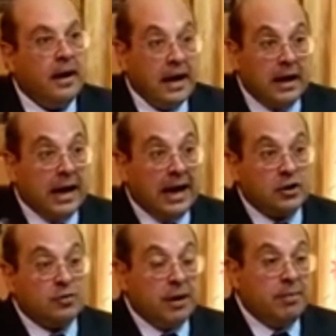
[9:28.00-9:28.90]
And
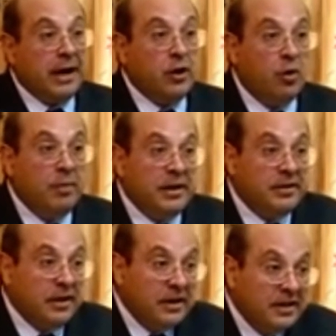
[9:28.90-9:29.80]
last but by no
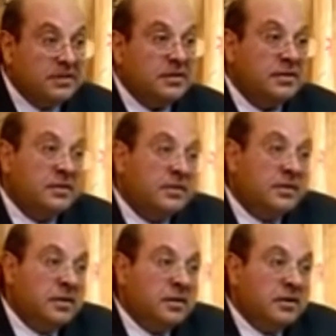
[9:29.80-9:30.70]
means the least,
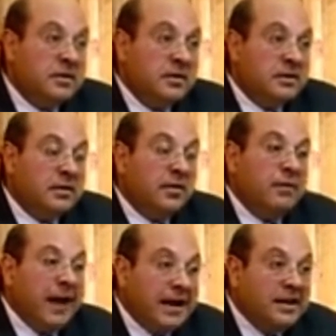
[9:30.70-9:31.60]
the
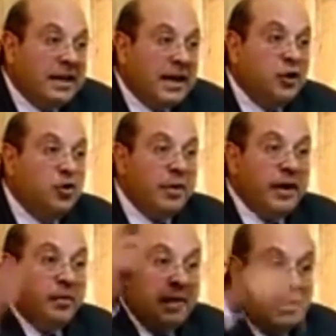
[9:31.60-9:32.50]
fact that you
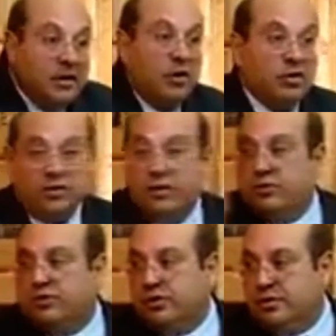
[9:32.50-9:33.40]
may amend the
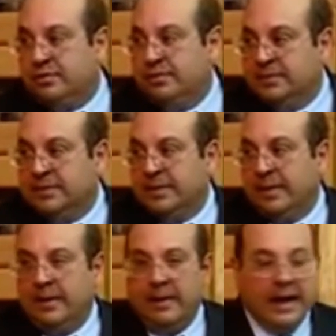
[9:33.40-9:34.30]
Constitution.
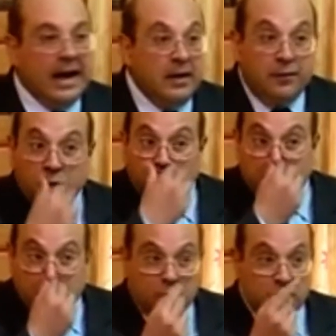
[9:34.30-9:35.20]
And if you
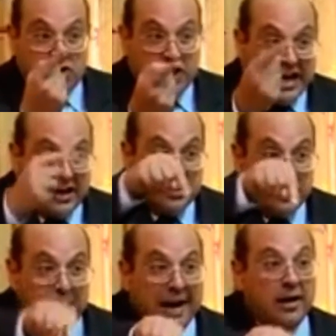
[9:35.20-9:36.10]
wish to change
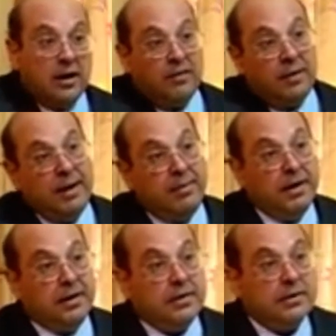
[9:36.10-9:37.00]
the manner of
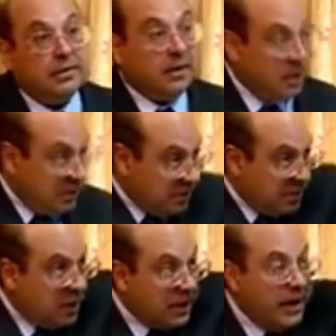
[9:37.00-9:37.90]
amendment,
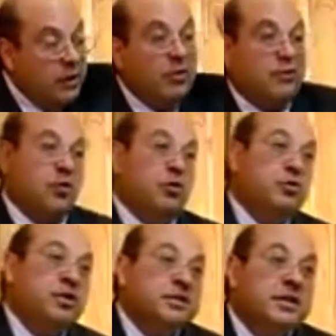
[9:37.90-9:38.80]
again you have to go
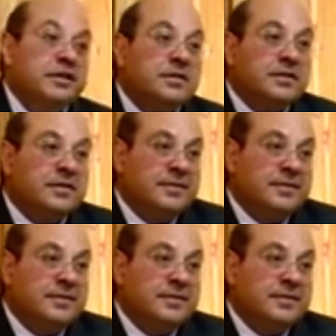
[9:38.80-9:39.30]
to the states.